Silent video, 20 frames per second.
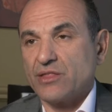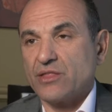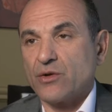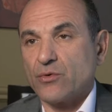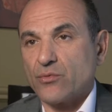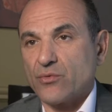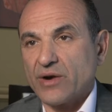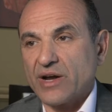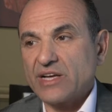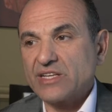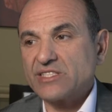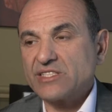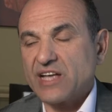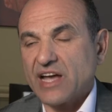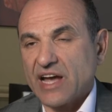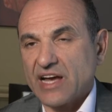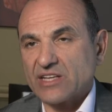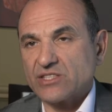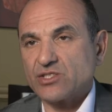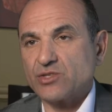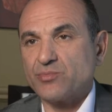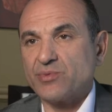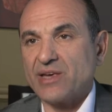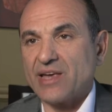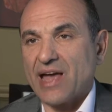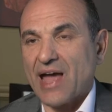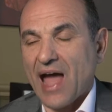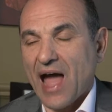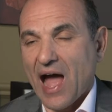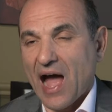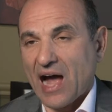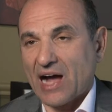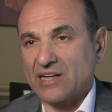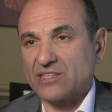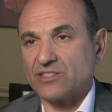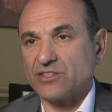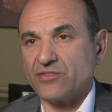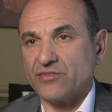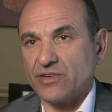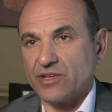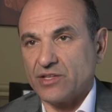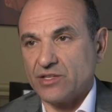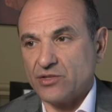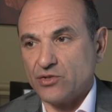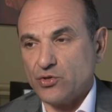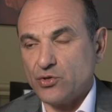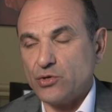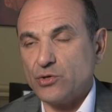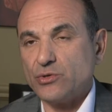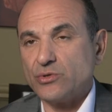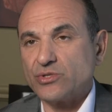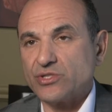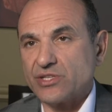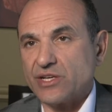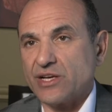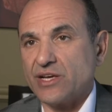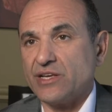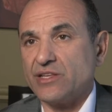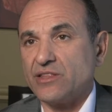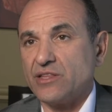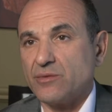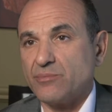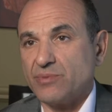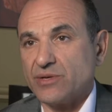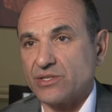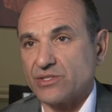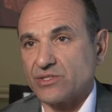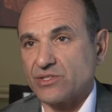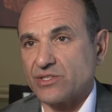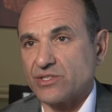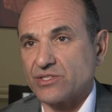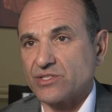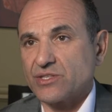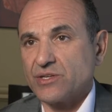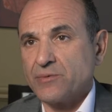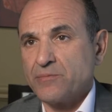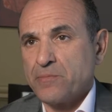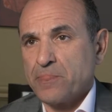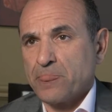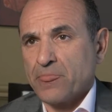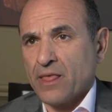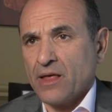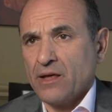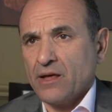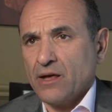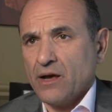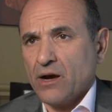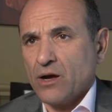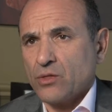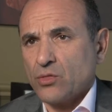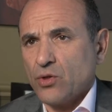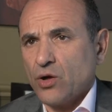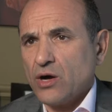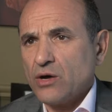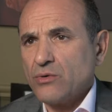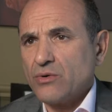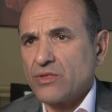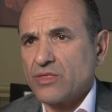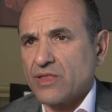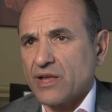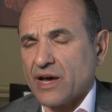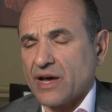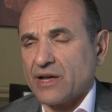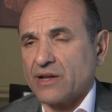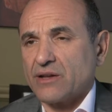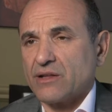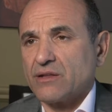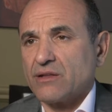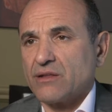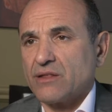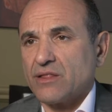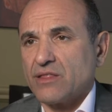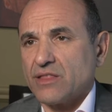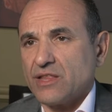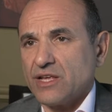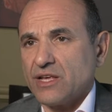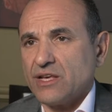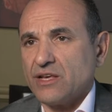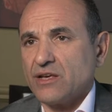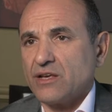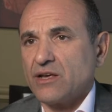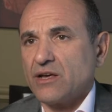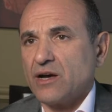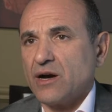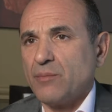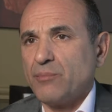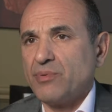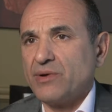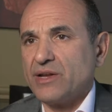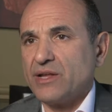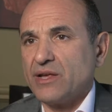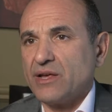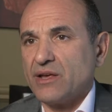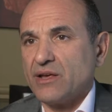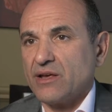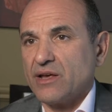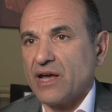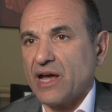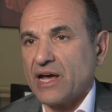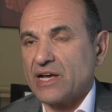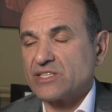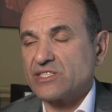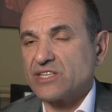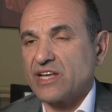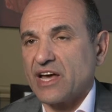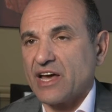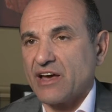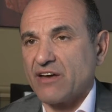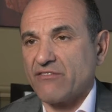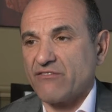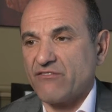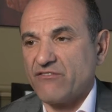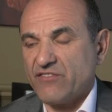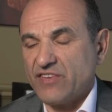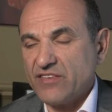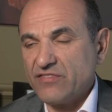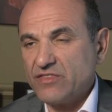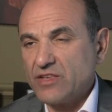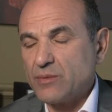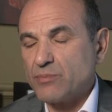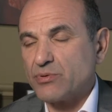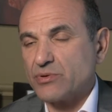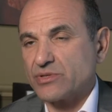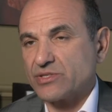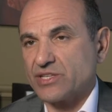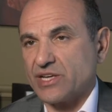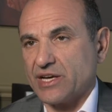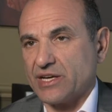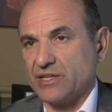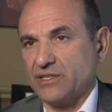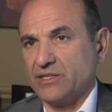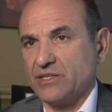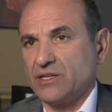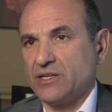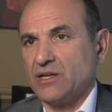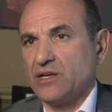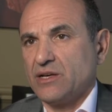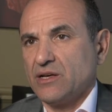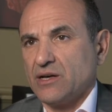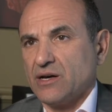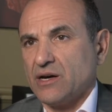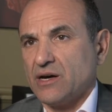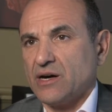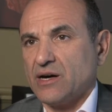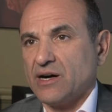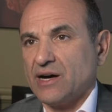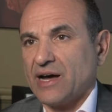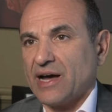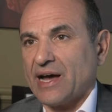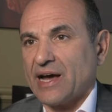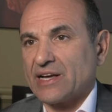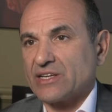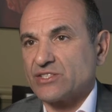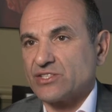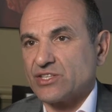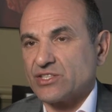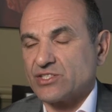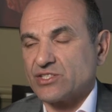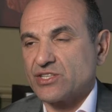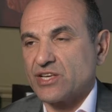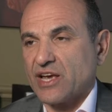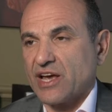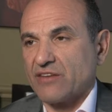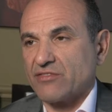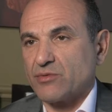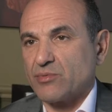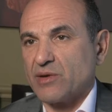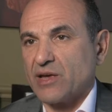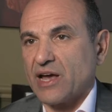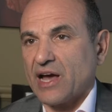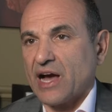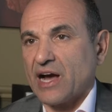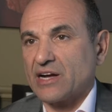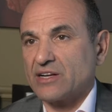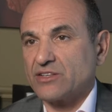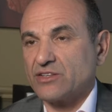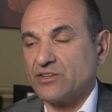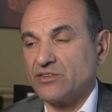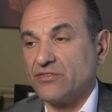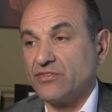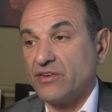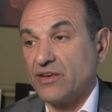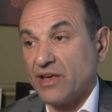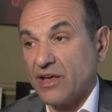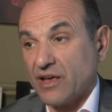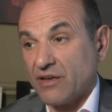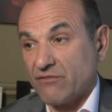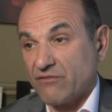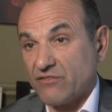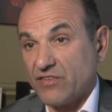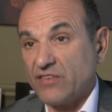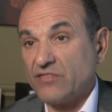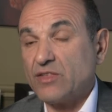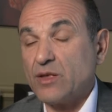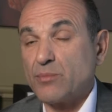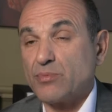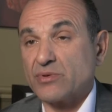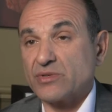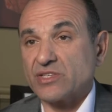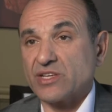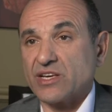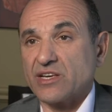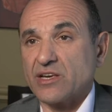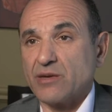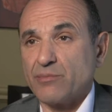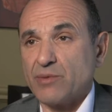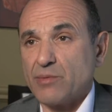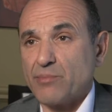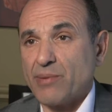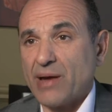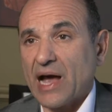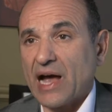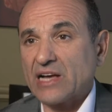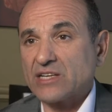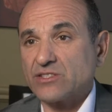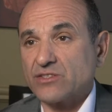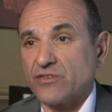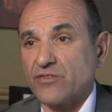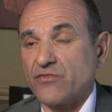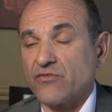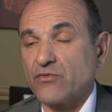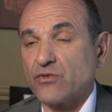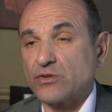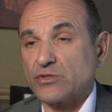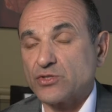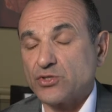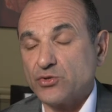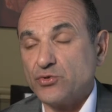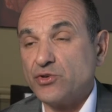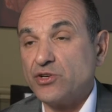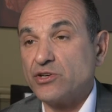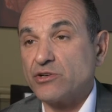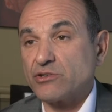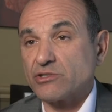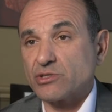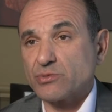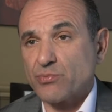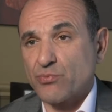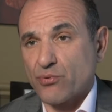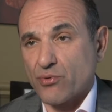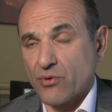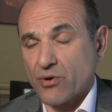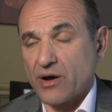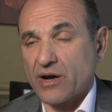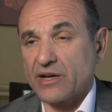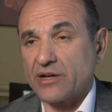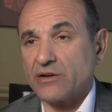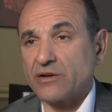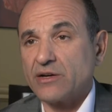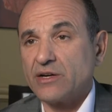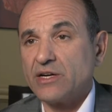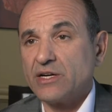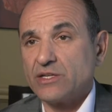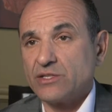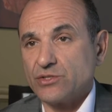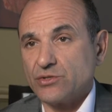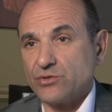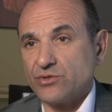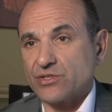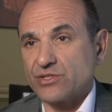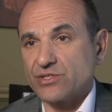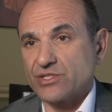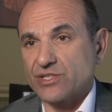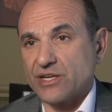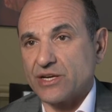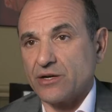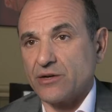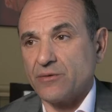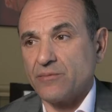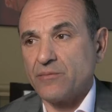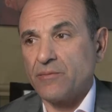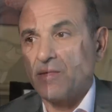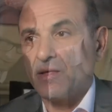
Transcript: The rest has to be active and used in the business. Along with that, the company has to have 50% assets have to be active, and 50% can be passive for 2 years prior to the sale.